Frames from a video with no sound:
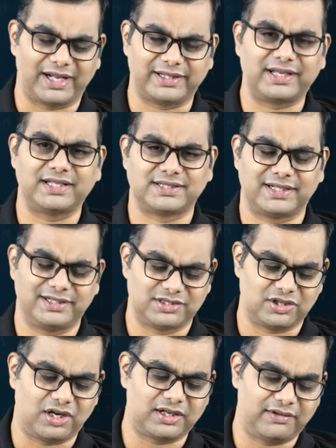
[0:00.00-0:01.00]
I think I said it
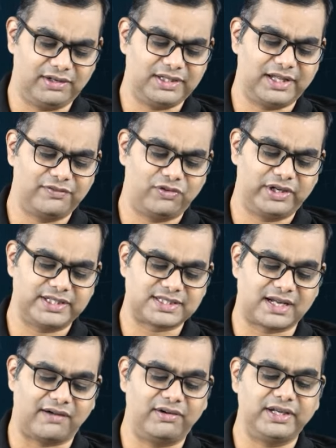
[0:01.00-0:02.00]
is not covered. Therefore, it is
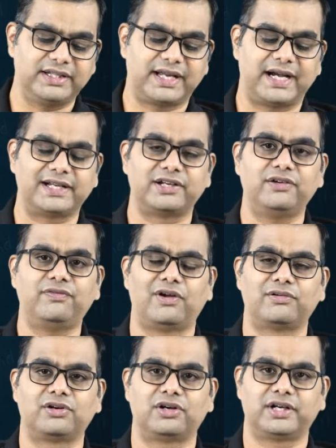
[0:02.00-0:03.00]
covered in the category of
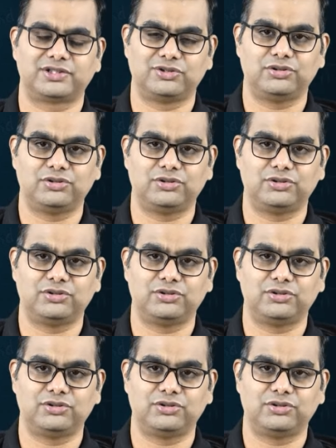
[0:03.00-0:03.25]
forward contract.